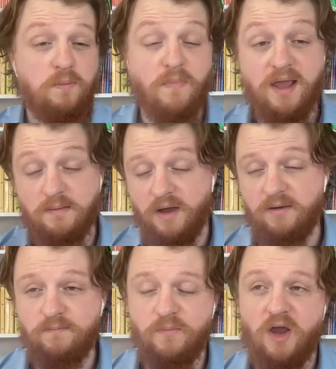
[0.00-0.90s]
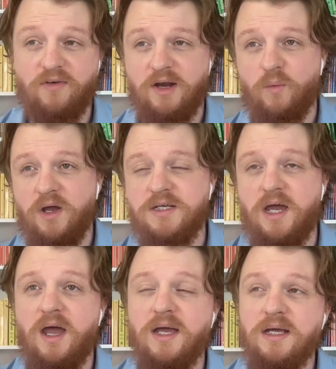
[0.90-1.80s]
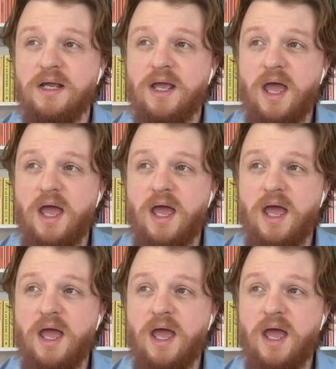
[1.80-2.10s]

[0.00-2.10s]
my co-founder worked at